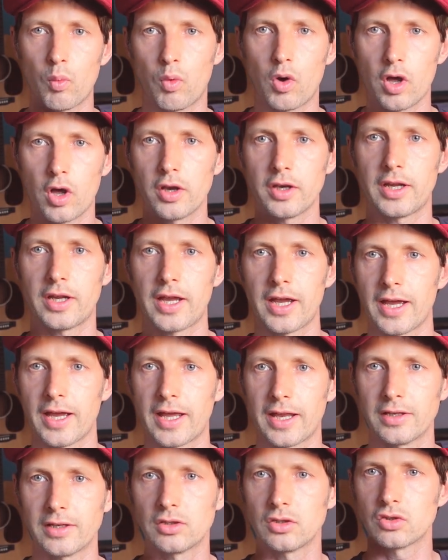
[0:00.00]
One
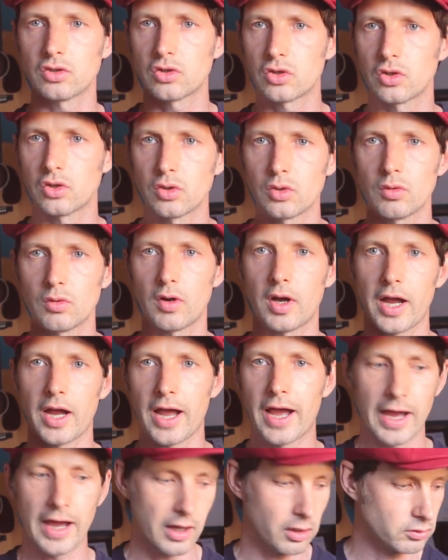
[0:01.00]
and two
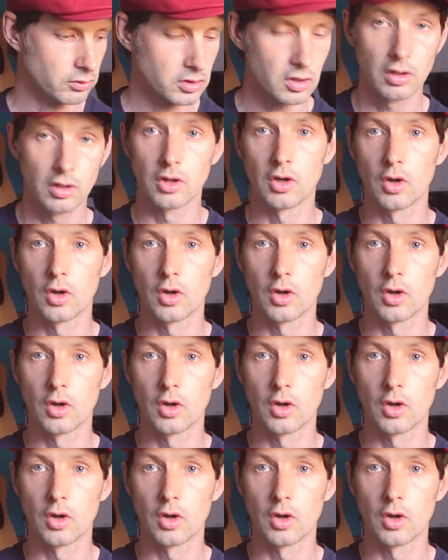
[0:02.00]
out.